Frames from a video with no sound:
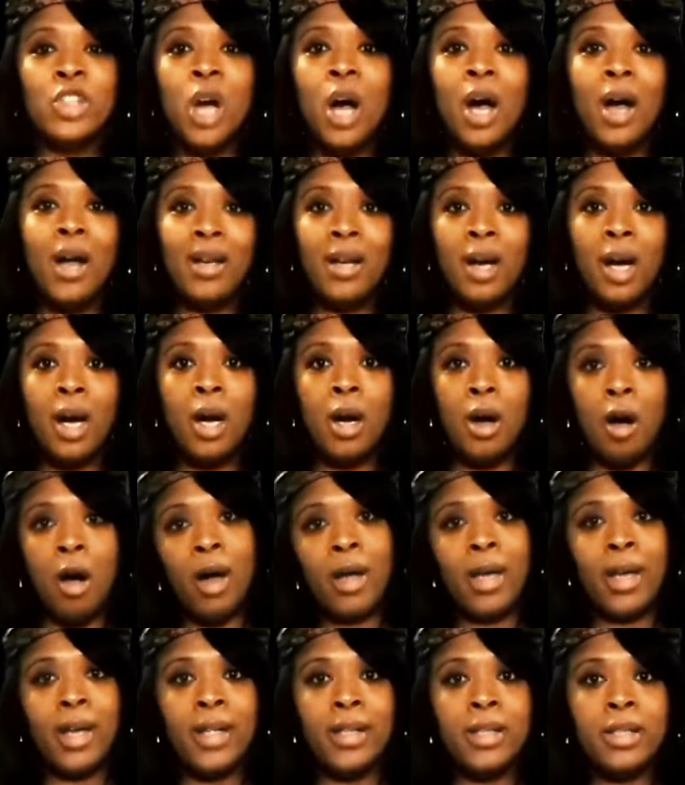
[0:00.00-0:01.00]
John
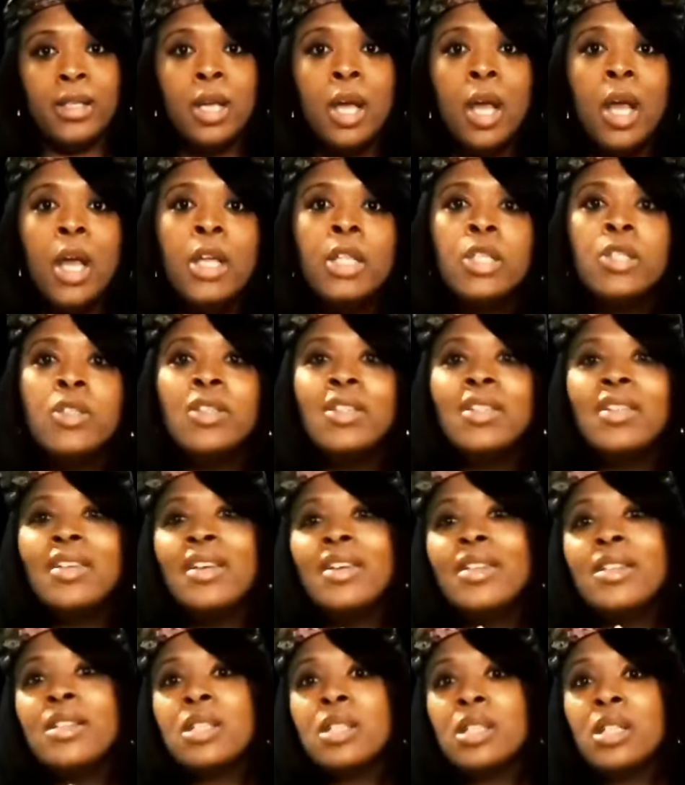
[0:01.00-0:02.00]
Hawkins to
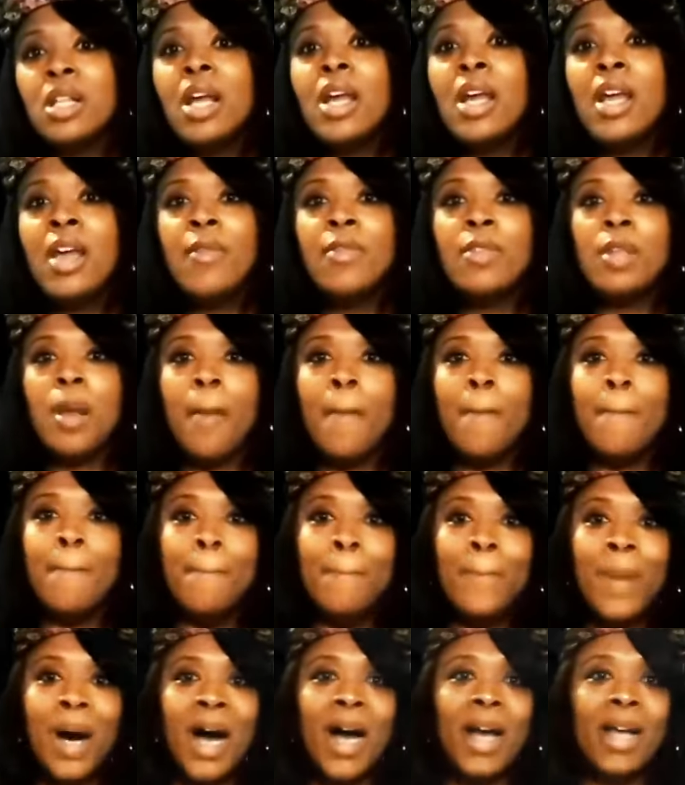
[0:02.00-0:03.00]
get slaves
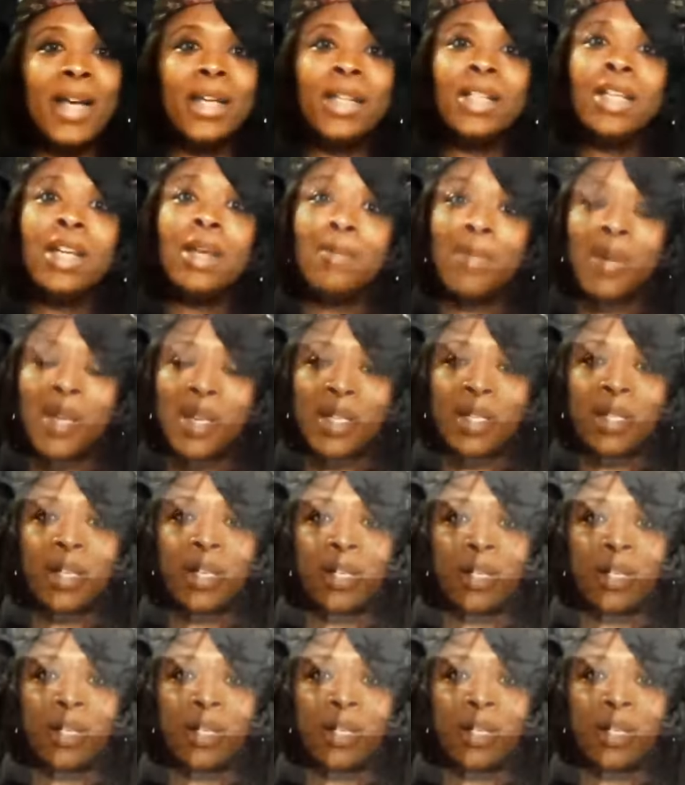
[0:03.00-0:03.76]
by any means